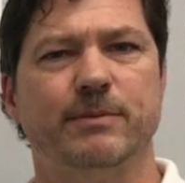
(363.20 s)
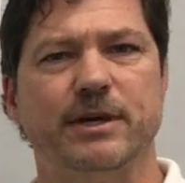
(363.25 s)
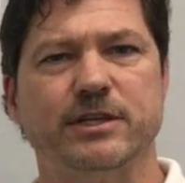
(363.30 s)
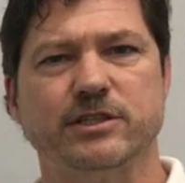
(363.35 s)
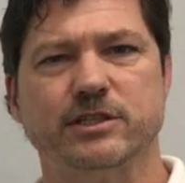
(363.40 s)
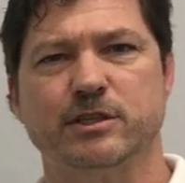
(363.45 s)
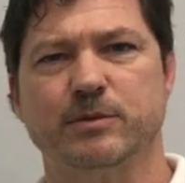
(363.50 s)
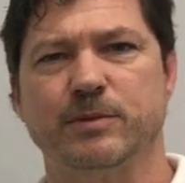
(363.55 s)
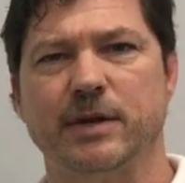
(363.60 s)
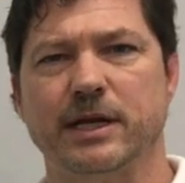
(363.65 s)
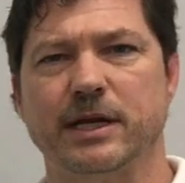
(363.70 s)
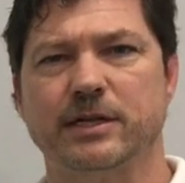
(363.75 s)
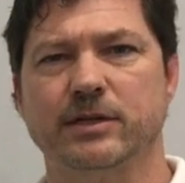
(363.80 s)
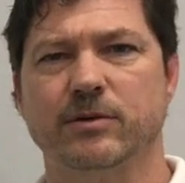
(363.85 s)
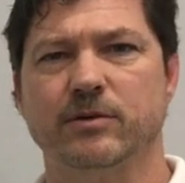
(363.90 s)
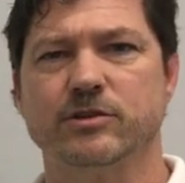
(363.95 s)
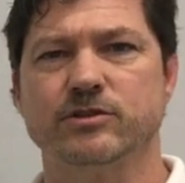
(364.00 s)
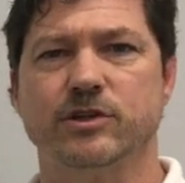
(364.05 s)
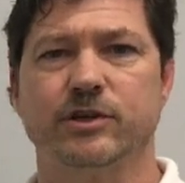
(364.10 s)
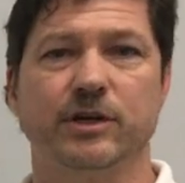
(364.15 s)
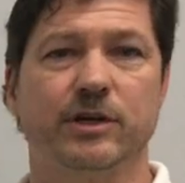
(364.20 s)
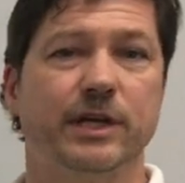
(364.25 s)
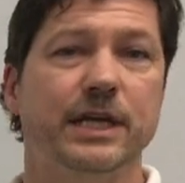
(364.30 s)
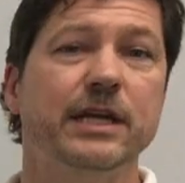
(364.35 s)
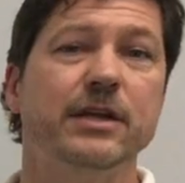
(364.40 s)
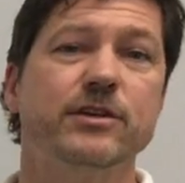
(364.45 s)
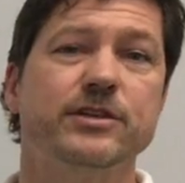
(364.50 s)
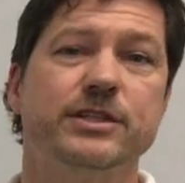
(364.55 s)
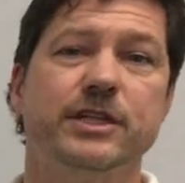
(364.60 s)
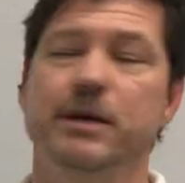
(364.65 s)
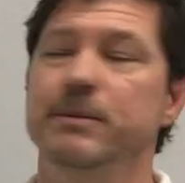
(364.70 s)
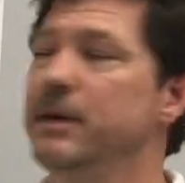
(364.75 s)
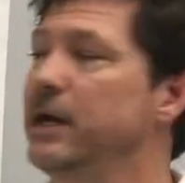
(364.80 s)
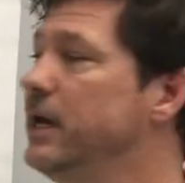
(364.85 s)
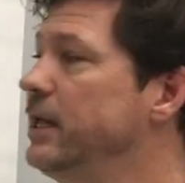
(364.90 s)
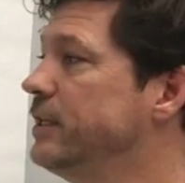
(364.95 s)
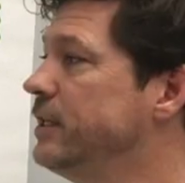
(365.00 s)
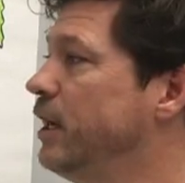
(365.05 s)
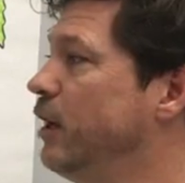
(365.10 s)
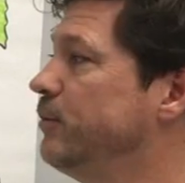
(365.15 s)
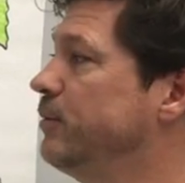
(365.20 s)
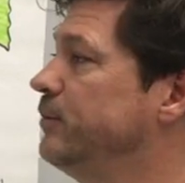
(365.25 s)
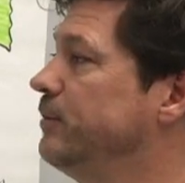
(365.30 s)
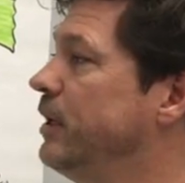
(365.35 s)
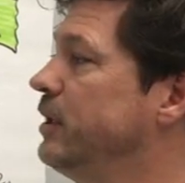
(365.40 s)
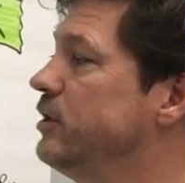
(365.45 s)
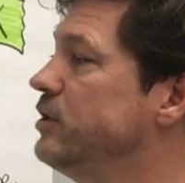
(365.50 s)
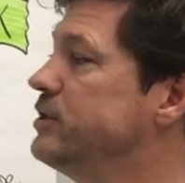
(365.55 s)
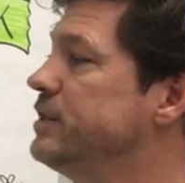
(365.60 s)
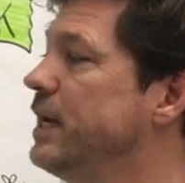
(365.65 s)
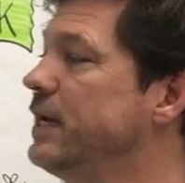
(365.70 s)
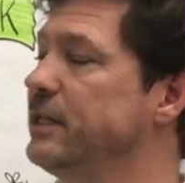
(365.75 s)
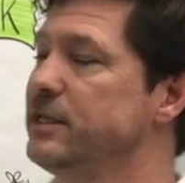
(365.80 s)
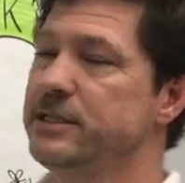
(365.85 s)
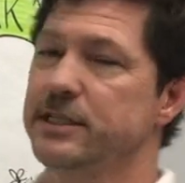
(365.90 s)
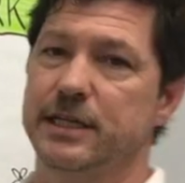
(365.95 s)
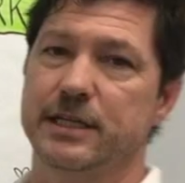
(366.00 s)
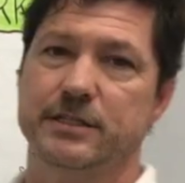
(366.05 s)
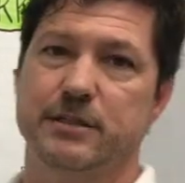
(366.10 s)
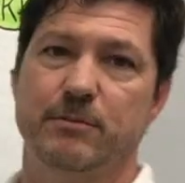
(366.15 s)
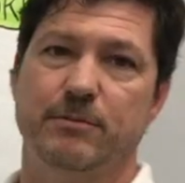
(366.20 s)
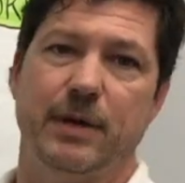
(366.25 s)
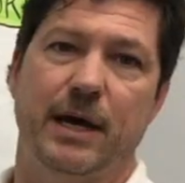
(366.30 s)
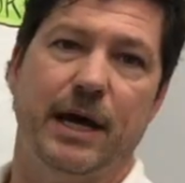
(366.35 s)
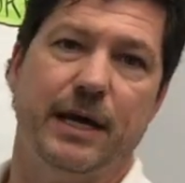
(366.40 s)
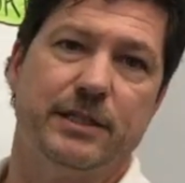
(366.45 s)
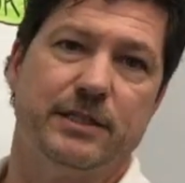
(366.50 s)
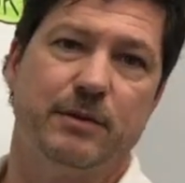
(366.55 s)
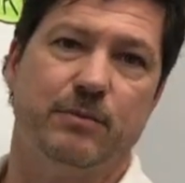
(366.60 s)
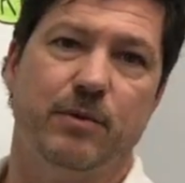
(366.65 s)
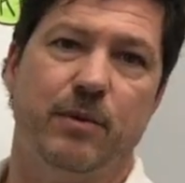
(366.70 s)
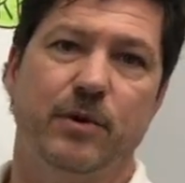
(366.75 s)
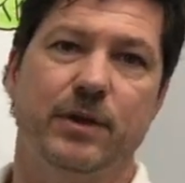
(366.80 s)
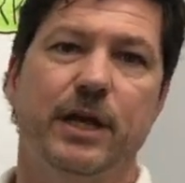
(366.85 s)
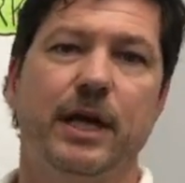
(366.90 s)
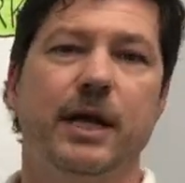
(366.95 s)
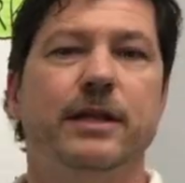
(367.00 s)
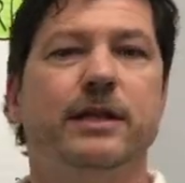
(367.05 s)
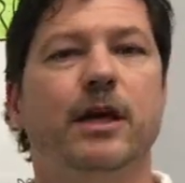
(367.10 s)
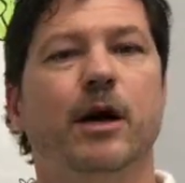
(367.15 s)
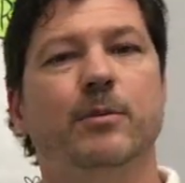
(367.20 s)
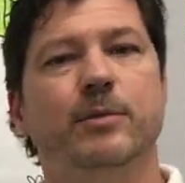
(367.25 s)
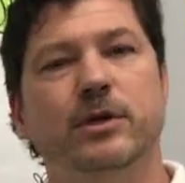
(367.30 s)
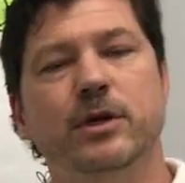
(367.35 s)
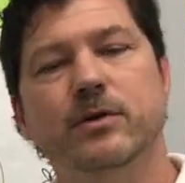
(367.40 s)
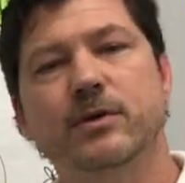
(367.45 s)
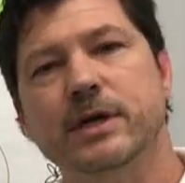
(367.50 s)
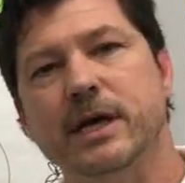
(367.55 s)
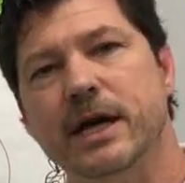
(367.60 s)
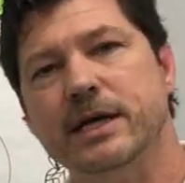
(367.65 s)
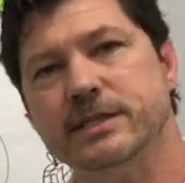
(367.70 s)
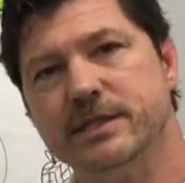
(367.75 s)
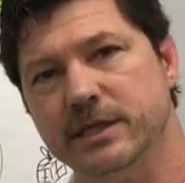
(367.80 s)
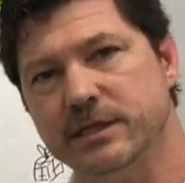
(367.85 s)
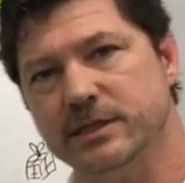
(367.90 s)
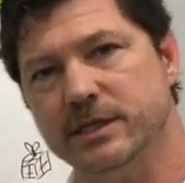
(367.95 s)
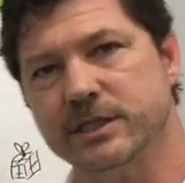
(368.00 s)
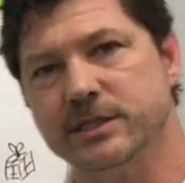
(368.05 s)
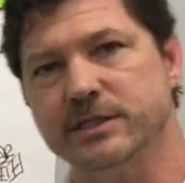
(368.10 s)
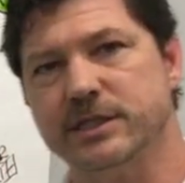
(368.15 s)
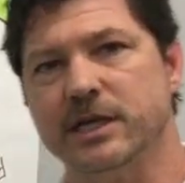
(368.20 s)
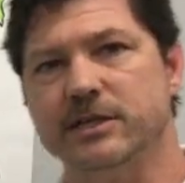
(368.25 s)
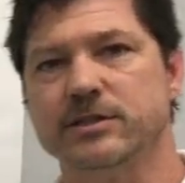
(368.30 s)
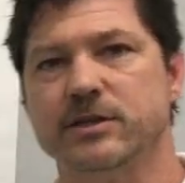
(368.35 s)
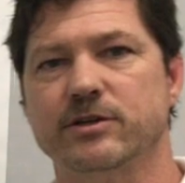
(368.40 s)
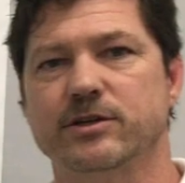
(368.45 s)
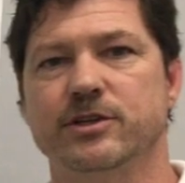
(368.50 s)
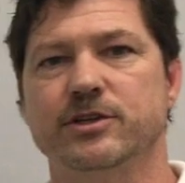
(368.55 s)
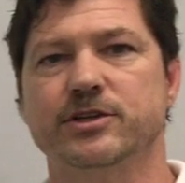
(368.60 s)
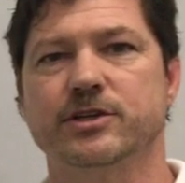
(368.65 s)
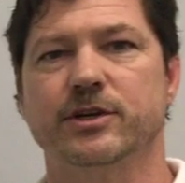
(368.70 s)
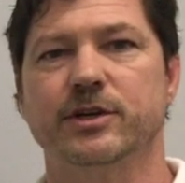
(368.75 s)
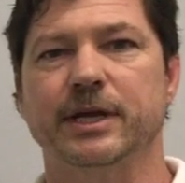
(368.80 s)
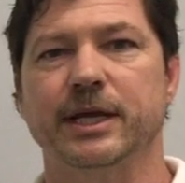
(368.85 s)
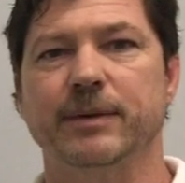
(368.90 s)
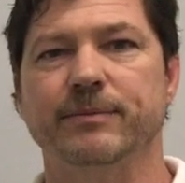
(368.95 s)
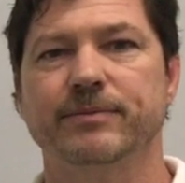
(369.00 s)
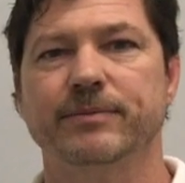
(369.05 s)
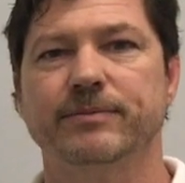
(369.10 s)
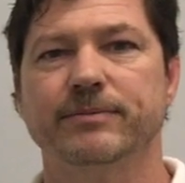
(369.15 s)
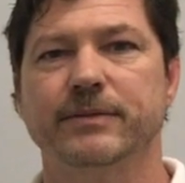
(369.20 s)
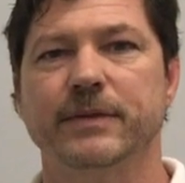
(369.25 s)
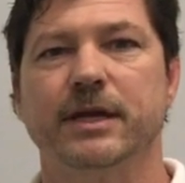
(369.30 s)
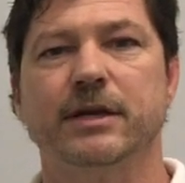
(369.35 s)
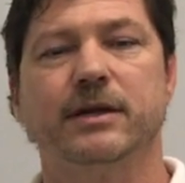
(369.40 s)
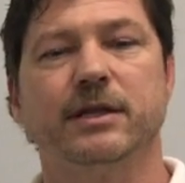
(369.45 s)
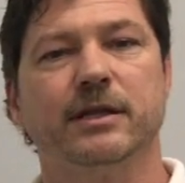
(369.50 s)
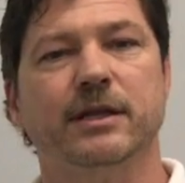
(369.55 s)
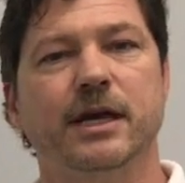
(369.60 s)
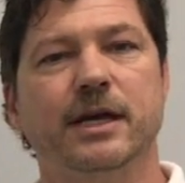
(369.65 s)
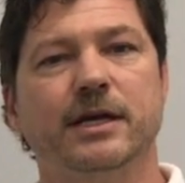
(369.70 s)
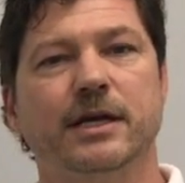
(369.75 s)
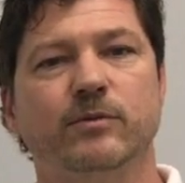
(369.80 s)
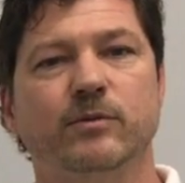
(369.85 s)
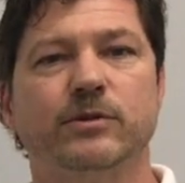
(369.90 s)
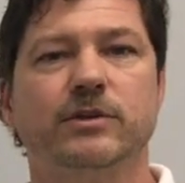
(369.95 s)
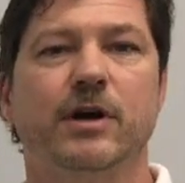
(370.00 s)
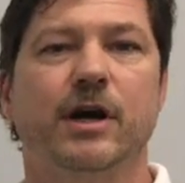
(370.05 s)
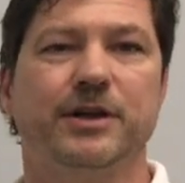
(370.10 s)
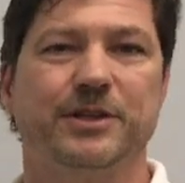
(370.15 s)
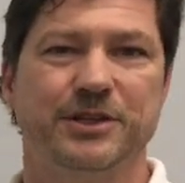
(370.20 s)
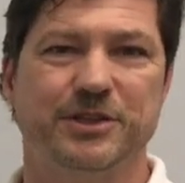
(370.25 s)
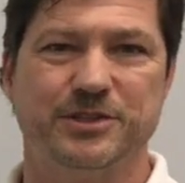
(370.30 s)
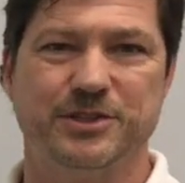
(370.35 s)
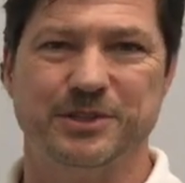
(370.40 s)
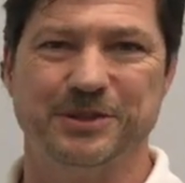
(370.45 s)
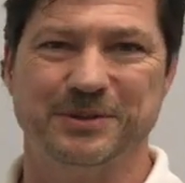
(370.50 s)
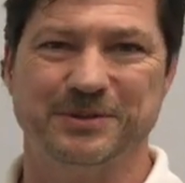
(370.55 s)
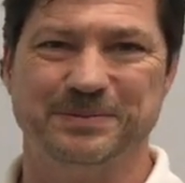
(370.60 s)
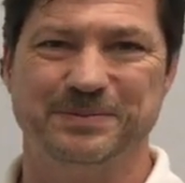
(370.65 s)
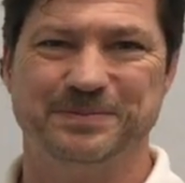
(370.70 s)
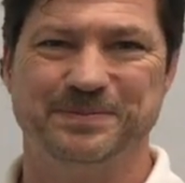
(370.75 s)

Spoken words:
Masters, your product owners, or your leadership to help them understand this and get some buy-in support to help you guys get success on your journey. Good luck, and we'll talk to you soon.